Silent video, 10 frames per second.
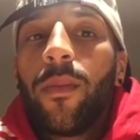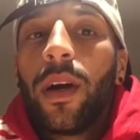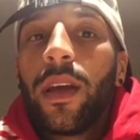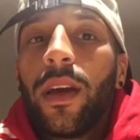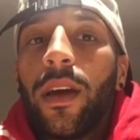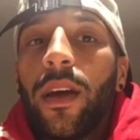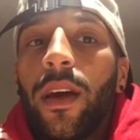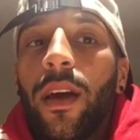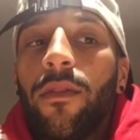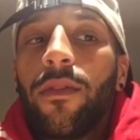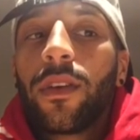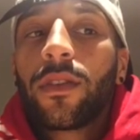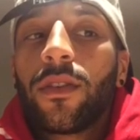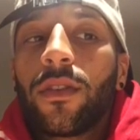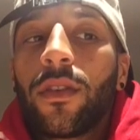But yeah,
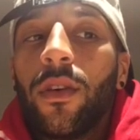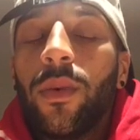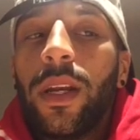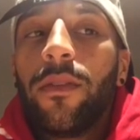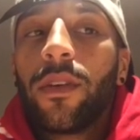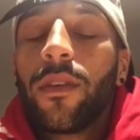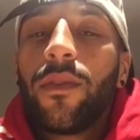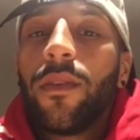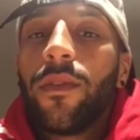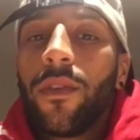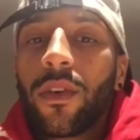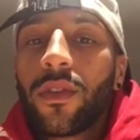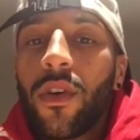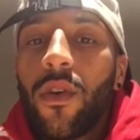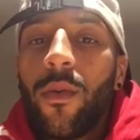everything's good to go. We leave on the 5th of
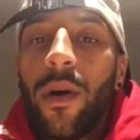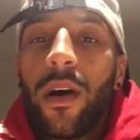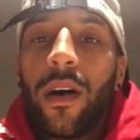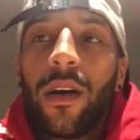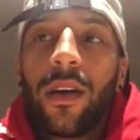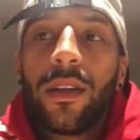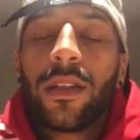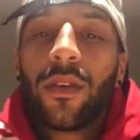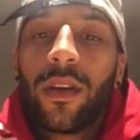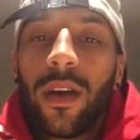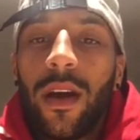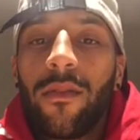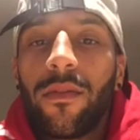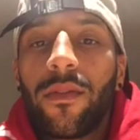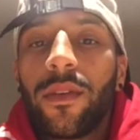October until the
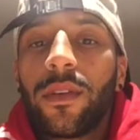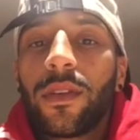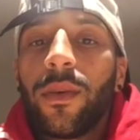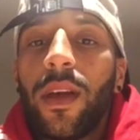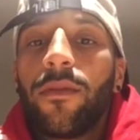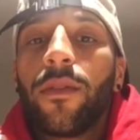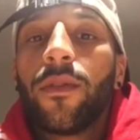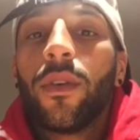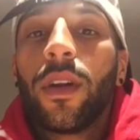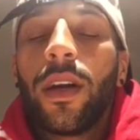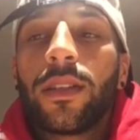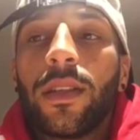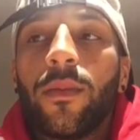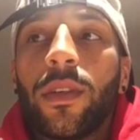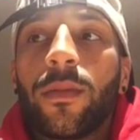9th. So we're there for 4 nights,
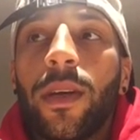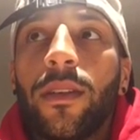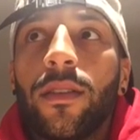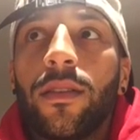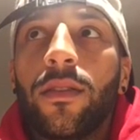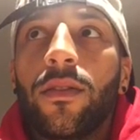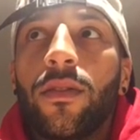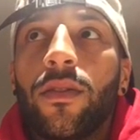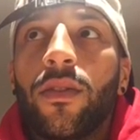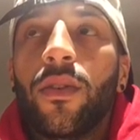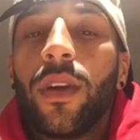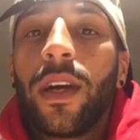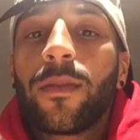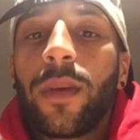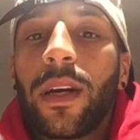and then we'll spend 2
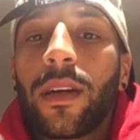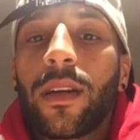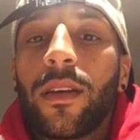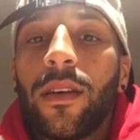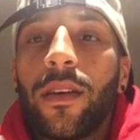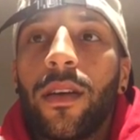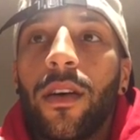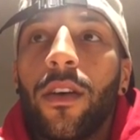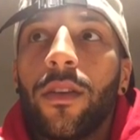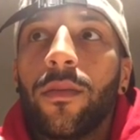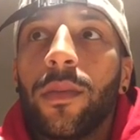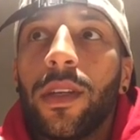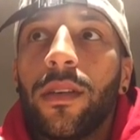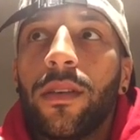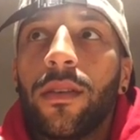nights back at home
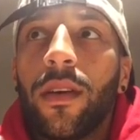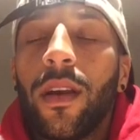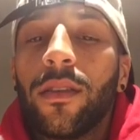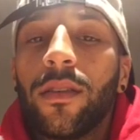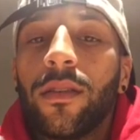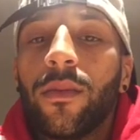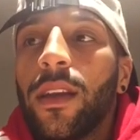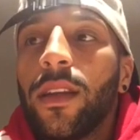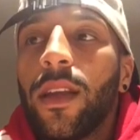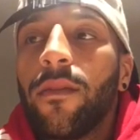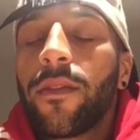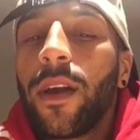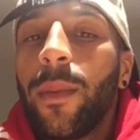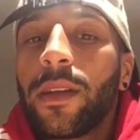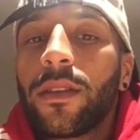in London, and then
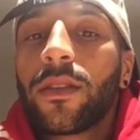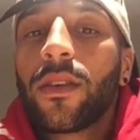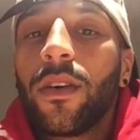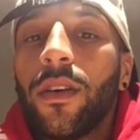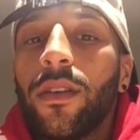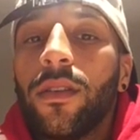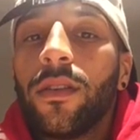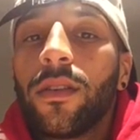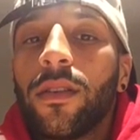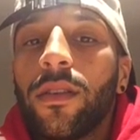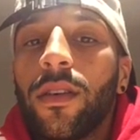fly back to Scotland